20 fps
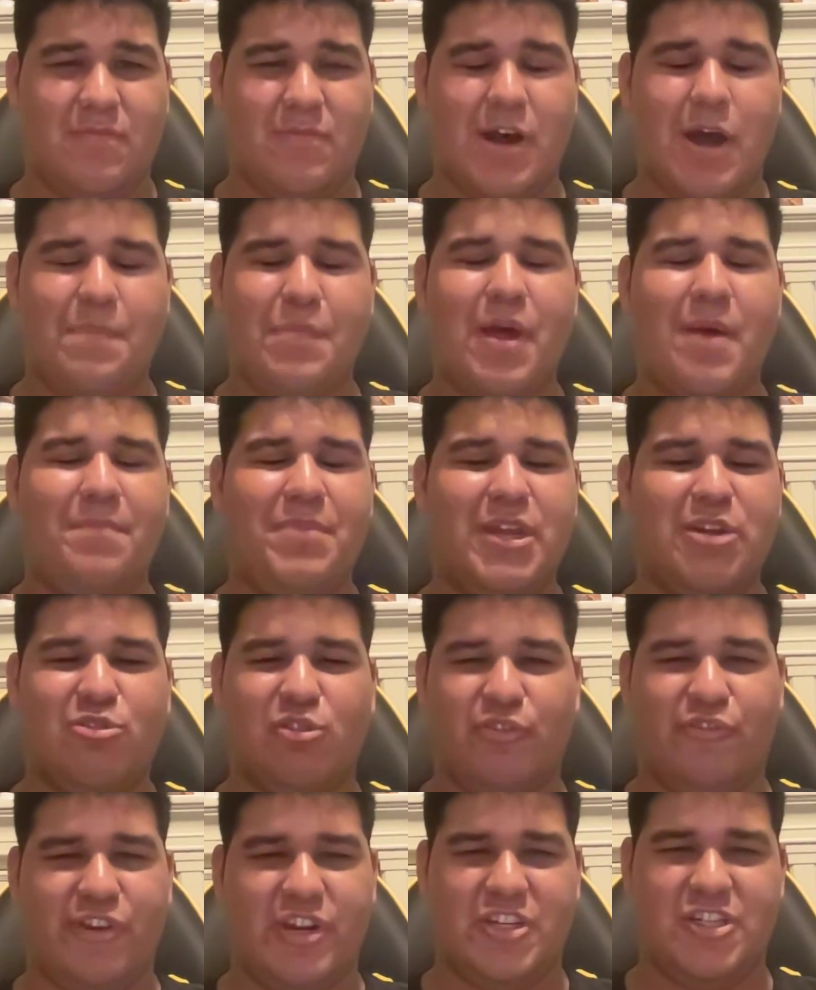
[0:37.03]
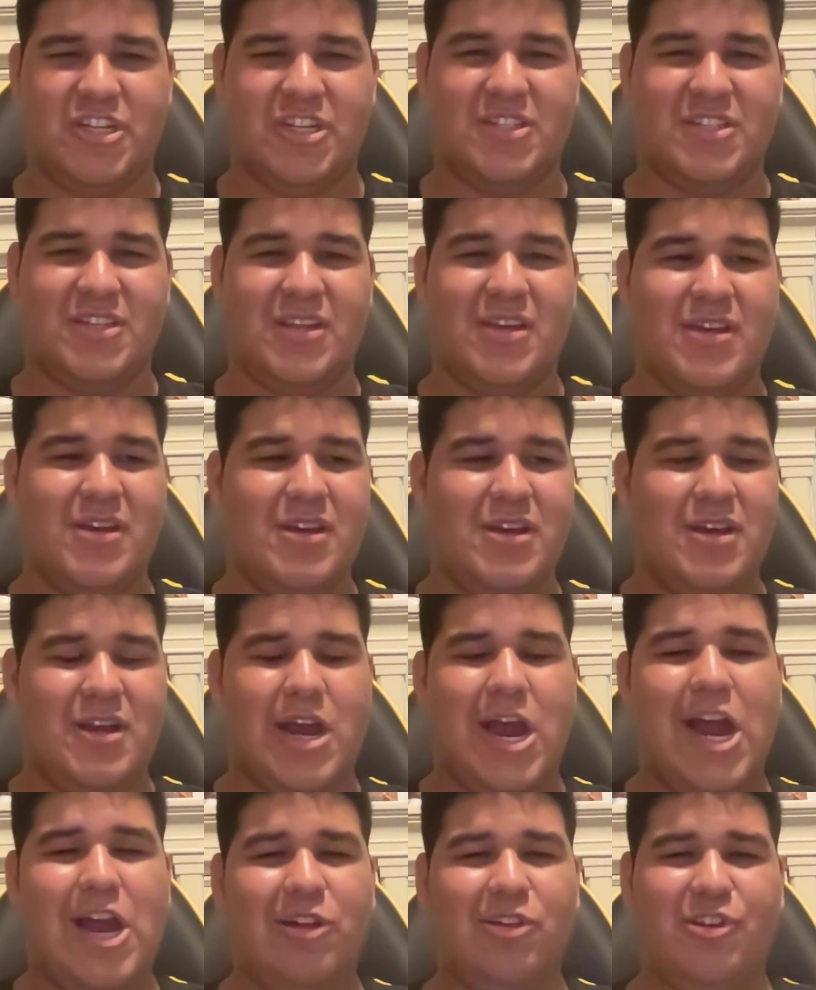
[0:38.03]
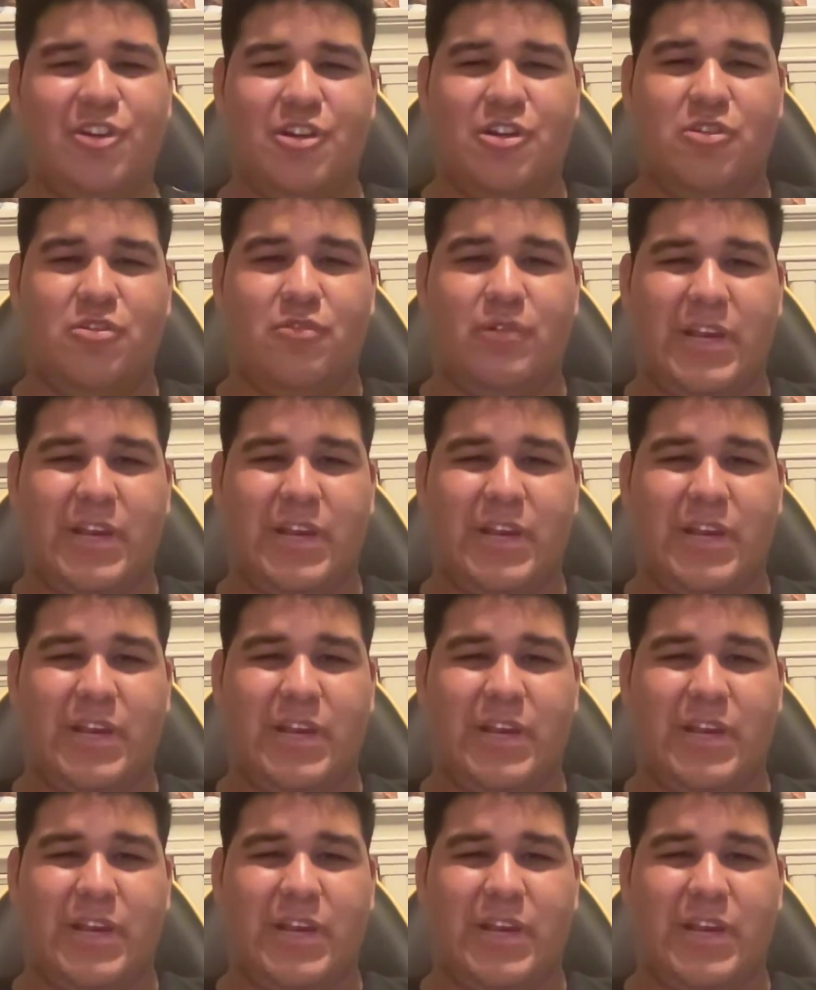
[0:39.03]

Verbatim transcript: I'm not big with the franchise. I only know